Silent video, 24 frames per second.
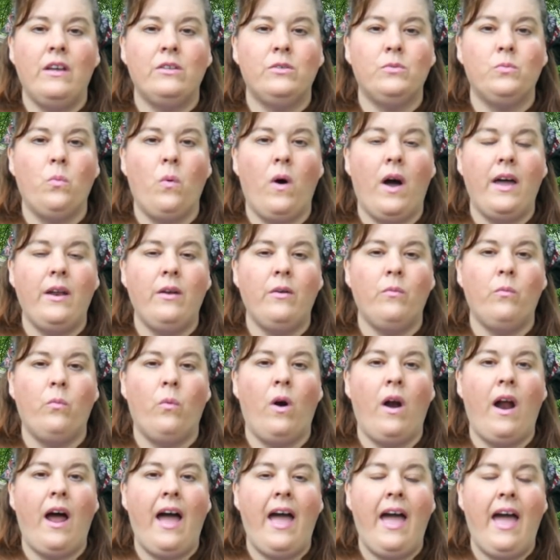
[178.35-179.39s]
is one
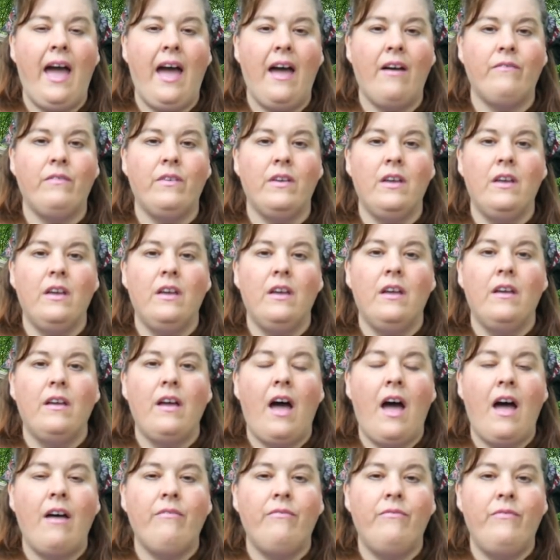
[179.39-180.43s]
where I have
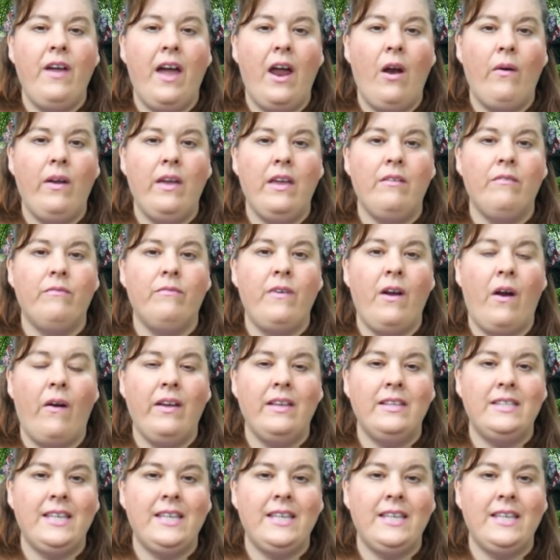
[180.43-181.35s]
a very, very